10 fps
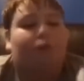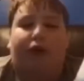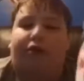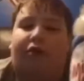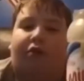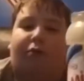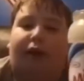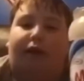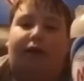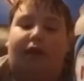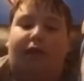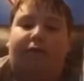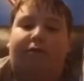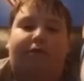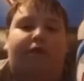original
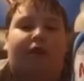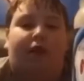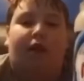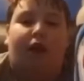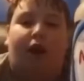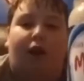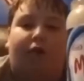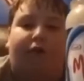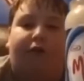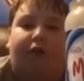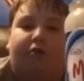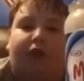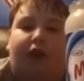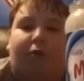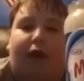dressing on the
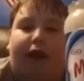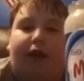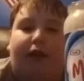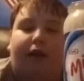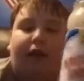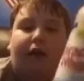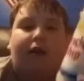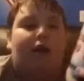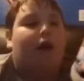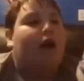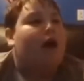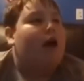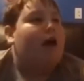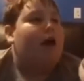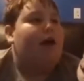food scale rating
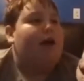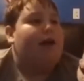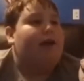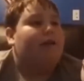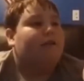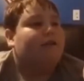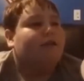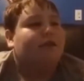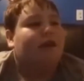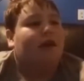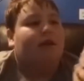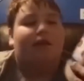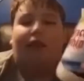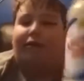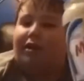a
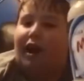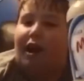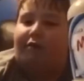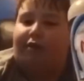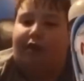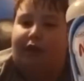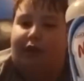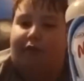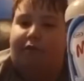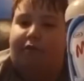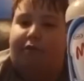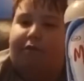7 out of a 10.